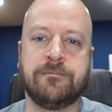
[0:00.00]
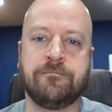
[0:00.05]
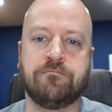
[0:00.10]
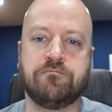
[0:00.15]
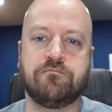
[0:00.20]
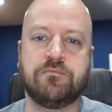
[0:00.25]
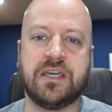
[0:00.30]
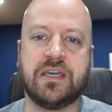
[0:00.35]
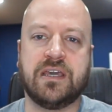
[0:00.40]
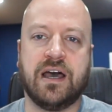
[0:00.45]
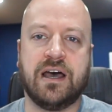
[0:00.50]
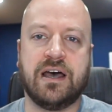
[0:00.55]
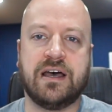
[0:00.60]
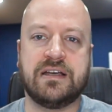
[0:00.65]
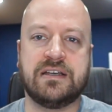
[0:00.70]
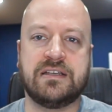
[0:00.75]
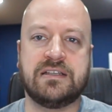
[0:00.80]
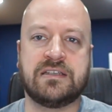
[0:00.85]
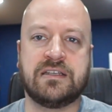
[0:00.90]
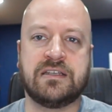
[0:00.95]

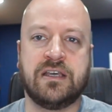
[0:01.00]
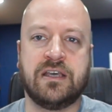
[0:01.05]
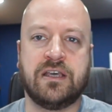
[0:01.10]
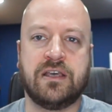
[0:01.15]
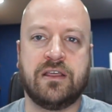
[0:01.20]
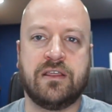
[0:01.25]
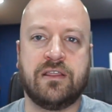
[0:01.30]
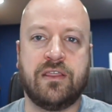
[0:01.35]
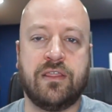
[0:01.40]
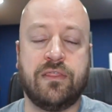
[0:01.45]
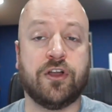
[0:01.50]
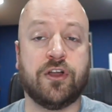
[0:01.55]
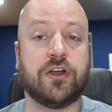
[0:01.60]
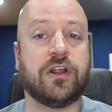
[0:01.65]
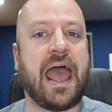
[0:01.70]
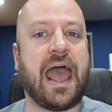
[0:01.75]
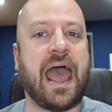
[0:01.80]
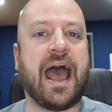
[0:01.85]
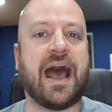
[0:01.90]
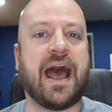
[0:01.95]
because they're
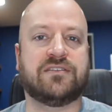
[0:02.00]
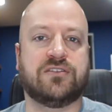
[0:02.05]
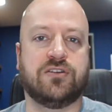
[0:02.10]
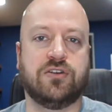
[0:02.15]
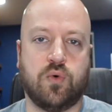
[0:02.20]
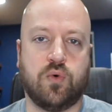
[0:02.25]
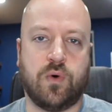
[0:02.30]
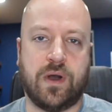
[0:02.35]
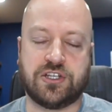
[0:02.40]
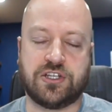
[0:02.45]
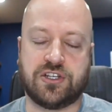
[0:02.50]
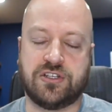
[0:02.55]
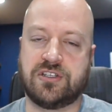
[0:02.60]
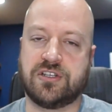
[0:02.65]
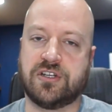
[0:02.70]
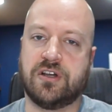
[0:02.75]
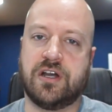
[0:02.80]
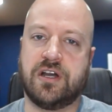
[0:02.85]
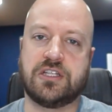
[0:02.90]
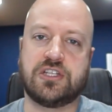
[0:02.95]
going to ask you questions. They're
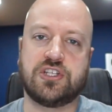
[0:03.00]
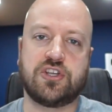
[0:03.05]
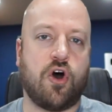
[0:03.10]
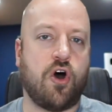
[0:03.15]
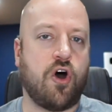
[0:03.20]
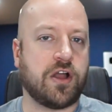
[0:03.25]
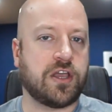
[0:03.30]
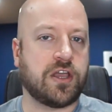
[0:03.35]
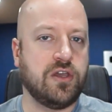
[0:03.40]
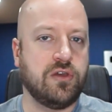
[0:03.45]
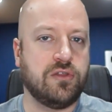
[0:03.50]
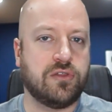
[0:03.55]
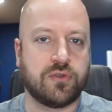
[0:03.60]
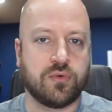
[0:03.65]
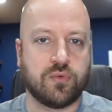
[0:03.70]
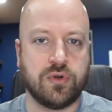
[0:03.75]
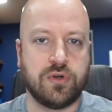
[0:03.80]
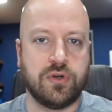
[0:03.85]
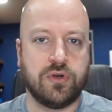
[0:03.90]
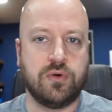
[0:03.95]
going to talk you
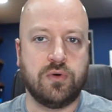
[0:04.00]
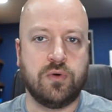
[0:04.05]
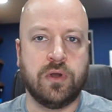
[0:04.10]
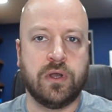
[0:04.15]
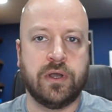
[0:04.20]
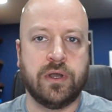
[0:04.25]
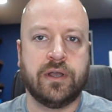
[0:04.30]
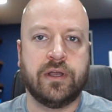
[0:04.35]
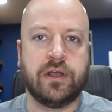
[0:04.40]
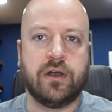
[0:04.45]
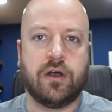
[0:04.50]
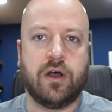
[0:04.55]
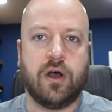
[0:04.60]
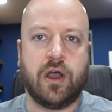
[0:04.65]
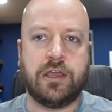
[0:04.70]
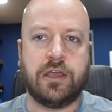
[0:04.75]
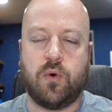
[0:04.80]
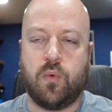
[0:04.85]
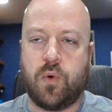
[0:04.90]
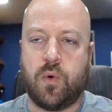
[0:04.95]
through
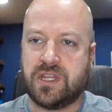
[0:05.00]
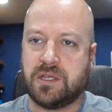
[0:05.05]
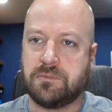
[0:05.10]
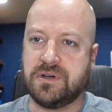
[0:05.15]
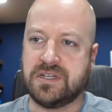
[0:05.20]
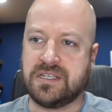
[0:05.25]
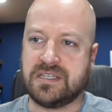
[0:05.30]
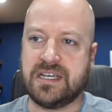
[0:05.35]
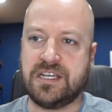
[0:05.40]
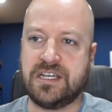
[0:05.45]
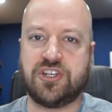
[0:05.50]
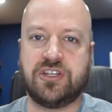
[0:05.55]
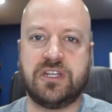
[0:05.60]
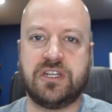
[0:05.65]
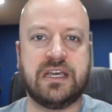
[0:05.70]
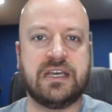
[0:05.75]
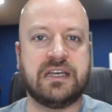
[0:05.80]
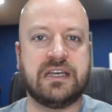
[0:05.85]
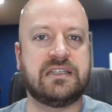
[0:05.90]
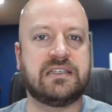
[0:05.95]
what the position
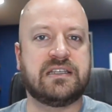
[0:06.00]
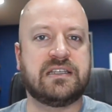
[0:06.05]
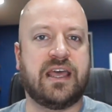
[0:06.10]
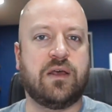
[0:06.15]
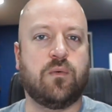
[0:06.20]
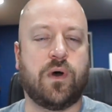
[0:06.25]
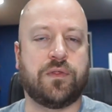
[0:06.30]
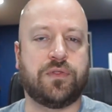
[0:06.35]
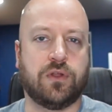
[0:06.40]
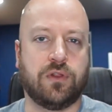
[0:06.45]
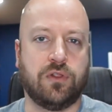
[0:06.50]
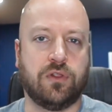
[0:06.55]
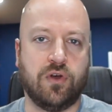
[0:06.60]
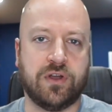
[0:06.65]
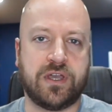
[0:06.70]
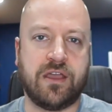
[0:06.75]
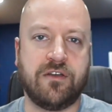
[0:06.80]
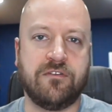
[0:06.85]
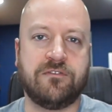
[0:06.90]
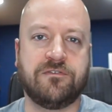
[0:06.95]
is and what they're
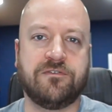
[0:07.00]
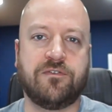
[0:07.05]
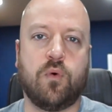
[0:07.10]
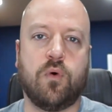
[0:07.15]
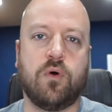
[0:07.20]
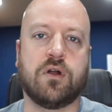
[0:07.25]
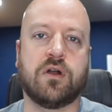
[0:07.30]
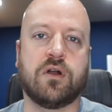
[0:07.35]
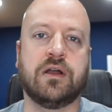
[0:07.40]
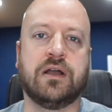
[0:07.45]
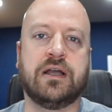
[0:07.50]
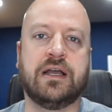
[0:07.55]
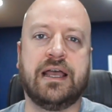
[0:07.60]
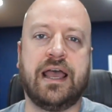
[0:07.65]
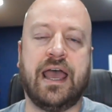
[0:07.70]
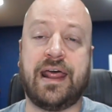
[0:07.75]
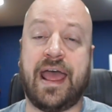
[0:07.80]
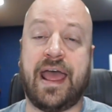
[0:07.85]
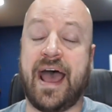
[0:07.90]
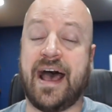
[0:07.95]
looking for,
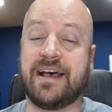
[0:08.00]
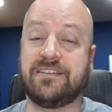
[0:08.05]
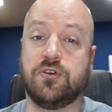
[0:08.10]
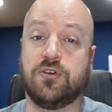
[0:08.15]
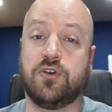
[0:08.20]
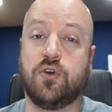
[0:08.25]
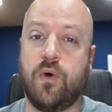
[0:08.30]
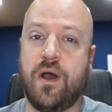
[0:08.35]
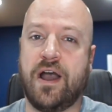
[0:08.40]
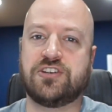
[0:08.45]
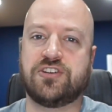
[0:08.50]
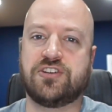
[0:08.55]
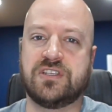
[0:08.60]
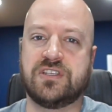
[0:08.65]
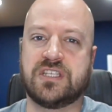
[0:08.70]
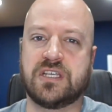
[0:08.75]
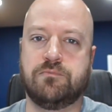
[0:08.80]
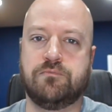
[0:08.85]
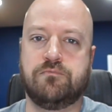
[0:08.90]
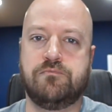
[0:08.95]
and ask you questions
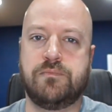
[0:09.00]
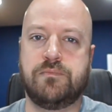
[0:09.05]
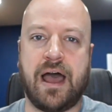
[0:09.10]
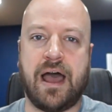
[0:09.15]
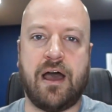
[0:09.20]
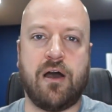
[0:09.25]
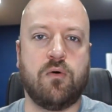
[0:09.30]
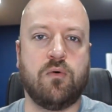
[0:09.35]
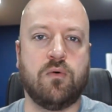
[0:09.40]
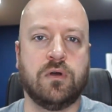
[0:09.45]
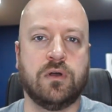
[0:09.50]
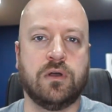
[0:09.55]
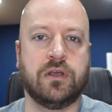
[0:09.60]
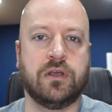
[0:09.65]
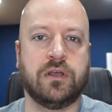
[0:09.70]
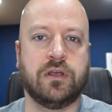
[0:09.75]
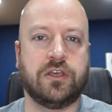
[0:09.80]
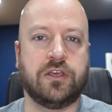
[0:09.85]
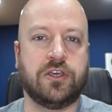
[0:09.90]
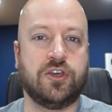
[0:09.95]
about
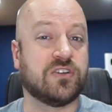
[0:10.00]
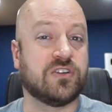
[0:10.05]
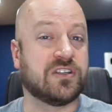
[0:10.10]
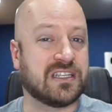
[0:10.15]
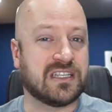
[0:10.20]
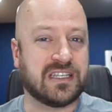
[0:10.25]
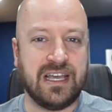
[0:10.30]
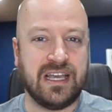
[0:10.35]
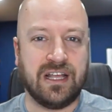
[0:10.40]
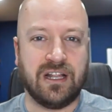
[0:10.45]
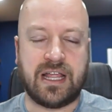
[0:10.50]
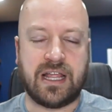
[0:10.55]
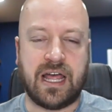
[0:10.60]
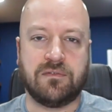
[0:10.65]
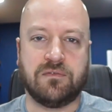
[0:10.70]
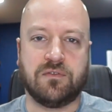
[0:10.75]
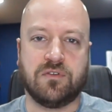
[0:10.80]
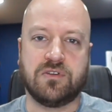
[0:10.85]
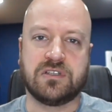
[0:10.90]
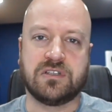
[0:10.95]
your skill
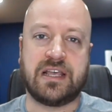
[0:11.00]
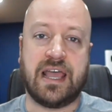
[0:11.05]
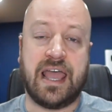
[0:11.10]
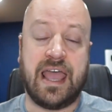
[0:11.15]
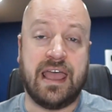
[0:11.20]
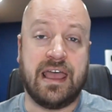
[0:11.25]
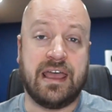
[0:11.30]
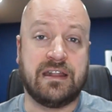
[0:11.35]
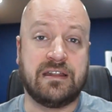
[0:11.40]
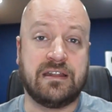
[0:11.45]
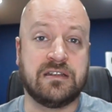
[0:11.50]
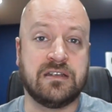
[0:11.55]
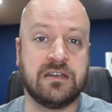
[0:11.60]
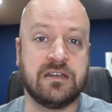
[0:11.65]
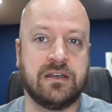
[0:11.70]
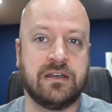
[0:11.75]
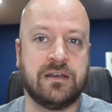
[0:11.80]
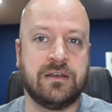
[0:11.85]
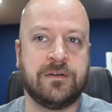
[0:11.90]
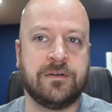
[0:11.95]
levels. And
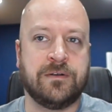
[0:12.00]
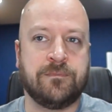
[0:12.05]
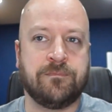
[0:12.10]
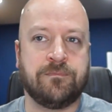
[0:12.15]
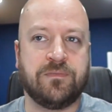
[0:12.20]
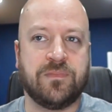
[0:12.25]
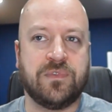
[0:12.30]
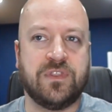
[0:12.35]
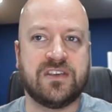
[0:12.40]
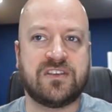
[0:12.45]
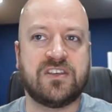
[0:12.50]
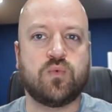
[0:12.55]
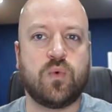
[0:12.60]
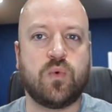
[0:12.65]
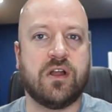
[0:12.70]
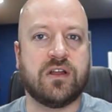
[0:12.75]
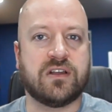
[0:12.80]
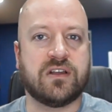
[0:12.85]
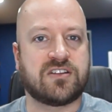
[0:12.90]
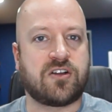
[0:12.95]
this is
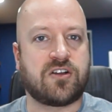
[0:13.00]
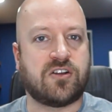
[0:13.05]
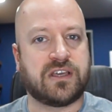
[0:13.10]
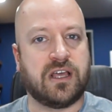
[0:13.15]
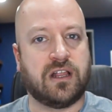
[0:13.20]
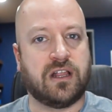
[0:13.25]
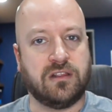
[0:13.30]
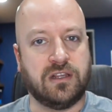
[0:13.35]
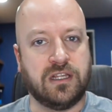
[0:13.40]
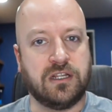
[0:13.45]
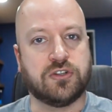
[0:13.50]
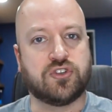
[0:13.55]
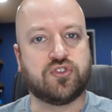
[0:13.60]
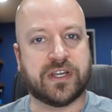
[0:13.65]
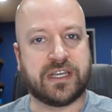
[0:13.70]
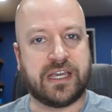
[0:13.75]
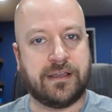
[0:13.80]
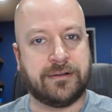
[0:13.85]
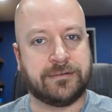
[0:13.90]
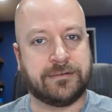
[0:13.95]
where it starts to get a little
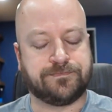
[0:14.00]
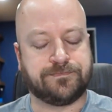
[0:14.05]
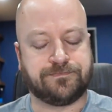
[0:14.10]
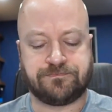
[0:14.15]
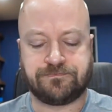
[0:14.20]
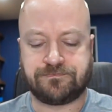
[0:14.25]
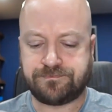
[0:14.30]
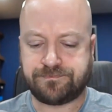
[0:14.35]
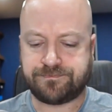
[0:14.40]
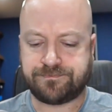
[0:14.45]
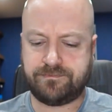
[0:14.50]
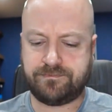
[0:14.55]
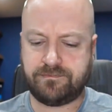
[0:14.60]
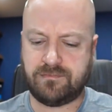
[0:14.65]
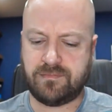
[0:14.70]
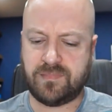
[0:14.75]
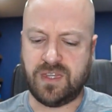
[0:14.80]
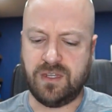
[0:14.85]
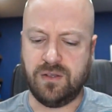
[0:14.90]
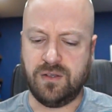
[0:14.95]
tricky.
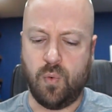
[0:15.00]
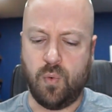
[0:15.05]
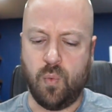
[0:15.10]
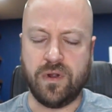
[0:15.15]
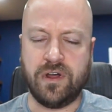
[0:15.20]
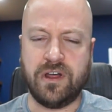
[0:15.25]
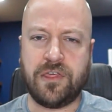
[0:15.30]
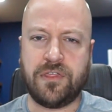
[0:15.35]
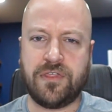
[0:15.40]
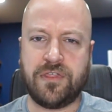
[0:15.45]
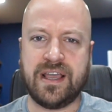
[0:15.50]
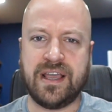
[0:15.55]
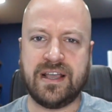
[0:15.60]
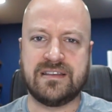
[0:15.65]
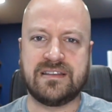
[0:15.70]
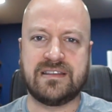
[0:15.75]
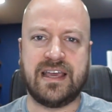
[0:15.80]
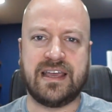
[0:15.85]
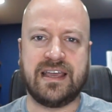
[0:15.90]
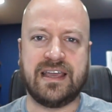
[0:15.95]
One of the things
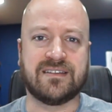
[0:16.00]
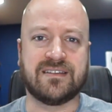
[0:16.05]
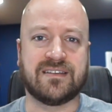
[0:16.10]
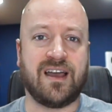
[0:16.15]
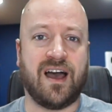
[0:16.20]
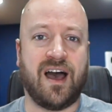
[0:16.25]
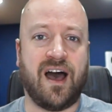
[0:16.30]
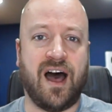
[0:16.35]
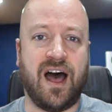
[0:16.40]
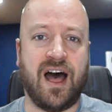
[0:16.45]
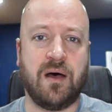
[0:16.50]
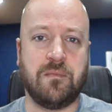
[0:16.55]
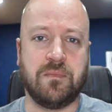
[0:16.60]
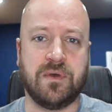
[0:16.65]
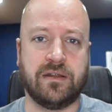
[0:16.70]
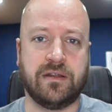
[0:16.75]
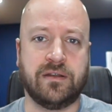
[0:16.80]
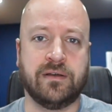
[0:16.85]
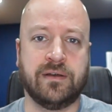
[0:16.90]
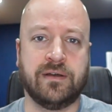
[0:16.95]
that is
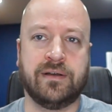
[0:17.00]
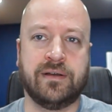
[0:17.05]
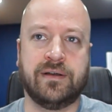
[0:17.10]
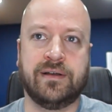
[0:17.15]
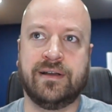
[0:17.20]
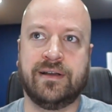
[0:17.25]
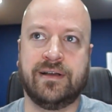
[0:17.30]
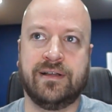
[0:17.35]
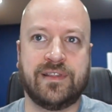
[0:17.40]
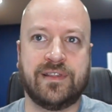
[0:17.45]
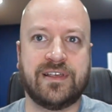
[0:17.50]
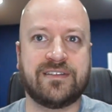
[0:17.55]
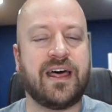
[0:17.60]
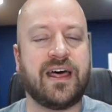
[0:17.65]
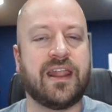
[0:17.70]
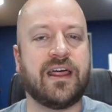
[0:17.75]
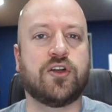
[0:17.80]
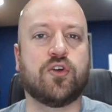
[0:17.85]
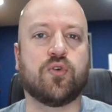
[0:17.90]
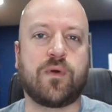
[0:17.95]
common, that's not
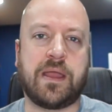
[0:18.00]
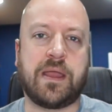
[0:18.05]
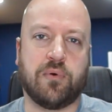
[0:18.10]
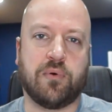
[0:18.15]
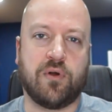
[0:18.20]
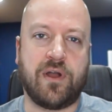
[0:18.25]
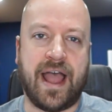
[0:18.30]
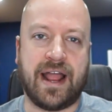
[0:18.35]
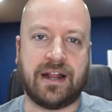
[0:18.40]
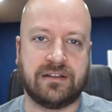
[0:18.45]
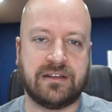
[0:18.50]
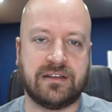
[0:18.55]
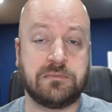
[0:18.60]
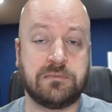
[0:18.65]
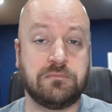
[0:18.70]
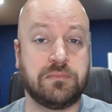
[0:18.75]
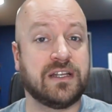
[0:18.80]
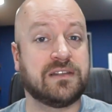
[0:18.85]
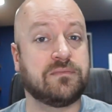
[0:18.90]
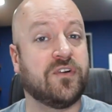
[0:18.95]
a great practice,
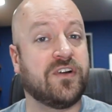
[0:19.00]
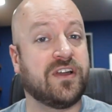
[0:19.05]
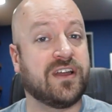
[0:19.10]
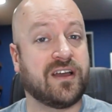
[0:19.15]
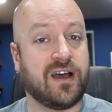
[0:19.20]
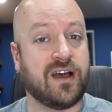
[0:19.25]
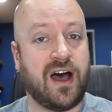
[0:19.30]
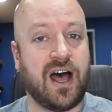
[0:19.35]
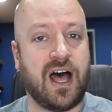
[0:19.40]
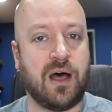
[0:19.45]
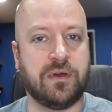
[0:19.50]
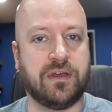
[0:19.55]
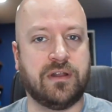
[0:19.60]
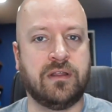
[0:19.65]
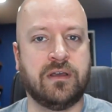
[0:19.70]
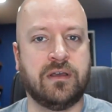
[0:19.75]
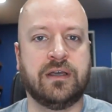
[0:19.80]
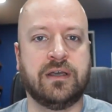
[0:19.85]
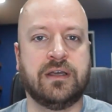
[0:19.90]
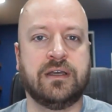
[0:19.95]
but it's very common
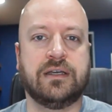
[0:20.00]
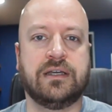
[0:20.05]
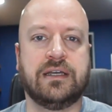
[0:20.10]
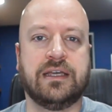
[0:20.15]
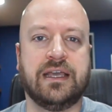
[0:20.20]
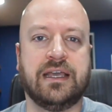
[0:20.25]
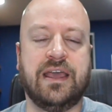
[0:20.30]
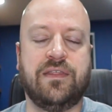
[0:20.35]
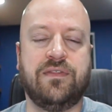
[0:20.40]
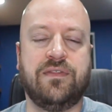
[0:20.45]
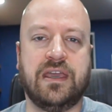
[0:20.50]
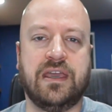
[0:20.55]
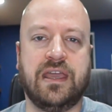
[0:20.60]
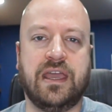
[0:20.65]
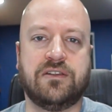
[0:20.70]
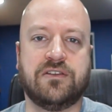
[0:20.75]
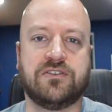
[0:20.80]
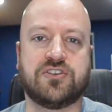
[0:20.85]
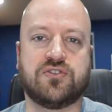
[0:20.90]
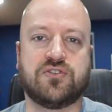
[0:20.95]
in the
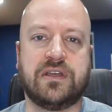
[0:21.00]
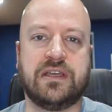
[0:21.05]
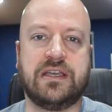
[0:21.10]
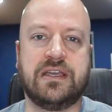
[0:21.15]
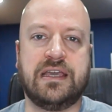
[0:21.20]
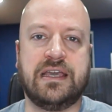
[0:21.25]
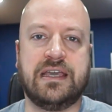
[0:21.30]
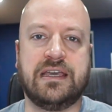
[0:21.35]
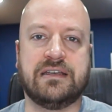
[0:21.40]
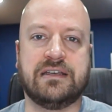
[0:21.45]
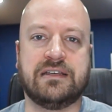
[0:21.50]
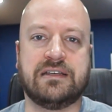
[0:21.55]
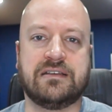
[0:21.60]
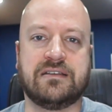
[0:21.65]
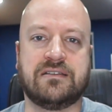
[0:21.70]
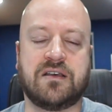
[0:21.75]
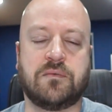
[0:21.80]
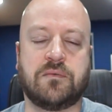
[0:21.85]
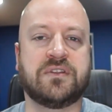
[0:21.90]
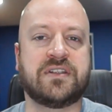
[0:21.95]
industry, is
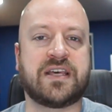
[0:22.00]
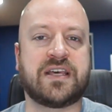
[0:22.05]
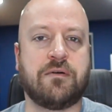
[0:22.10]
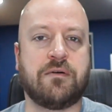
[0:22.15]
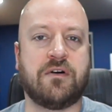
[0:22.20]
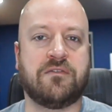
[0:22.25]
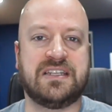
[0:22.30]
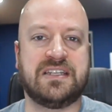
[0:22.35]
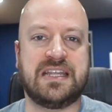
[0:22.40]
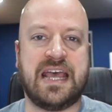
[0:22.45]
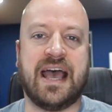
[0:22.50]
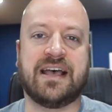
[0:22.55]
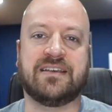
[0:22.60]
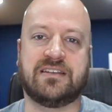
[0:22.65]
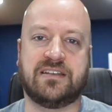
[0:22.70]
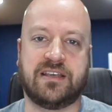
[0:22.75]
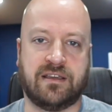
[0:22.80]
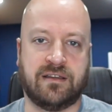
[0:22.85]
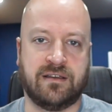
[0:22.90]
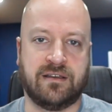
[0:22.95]
some type of
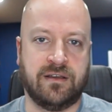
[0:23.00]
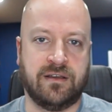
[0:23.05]
testing.